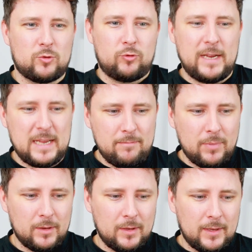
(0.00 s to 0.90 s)

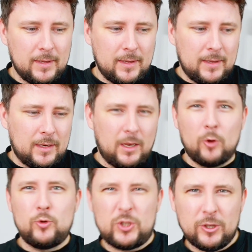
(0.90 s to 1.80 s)
cream
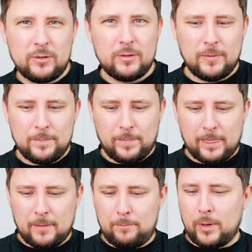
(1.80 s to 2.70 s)
lotion,
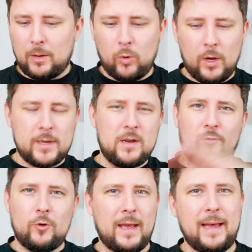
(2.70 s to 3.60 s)
but working
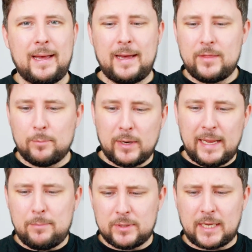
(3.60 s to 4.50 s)
it through hair, and
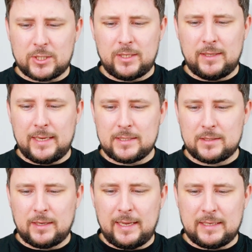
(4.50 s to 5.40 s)
the heat protection in
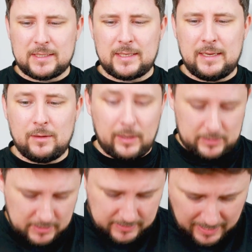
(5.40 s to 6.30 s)
this it's
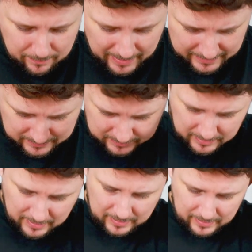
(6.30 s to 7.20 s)
the same
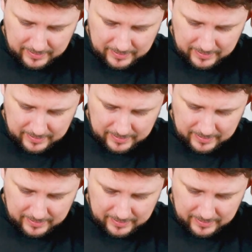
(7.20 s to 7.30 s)
as